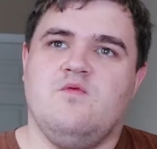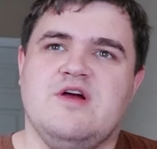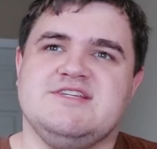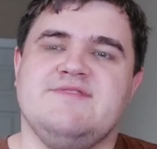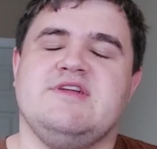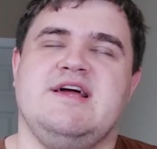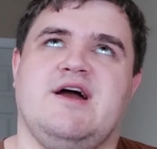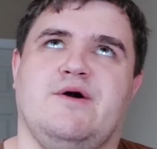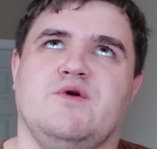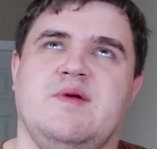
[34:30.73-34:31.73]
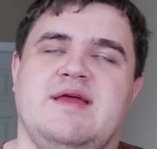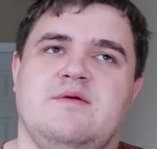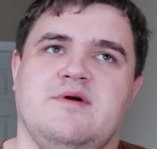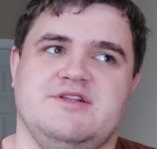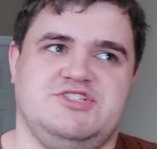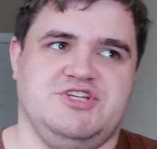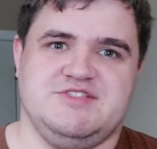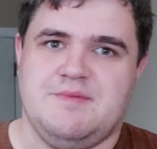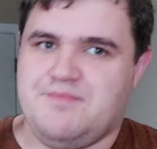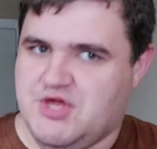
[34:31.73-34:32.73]
Whereas something like Halloween, where it's
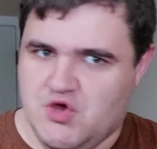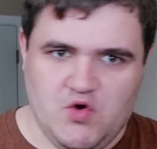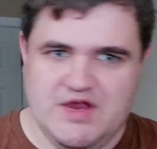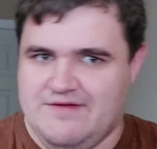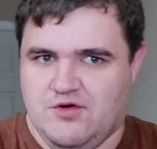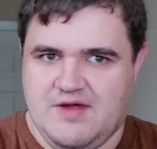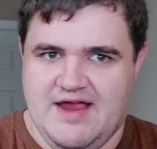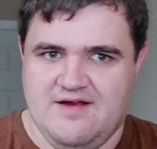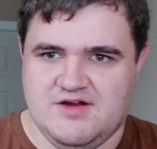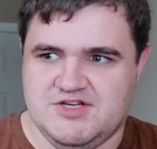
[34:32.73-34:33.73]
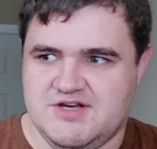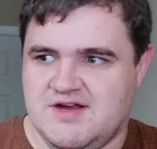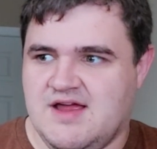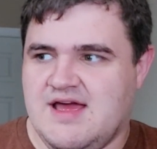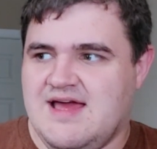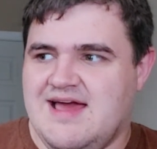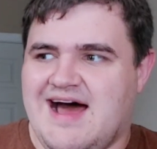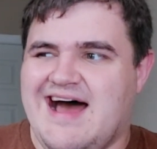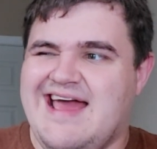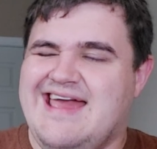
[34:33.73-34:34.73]
just pure evil character,
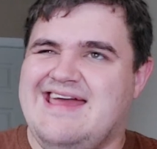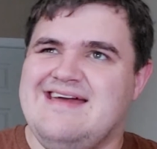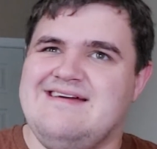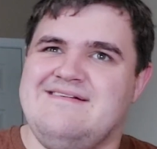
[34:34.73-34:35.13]
I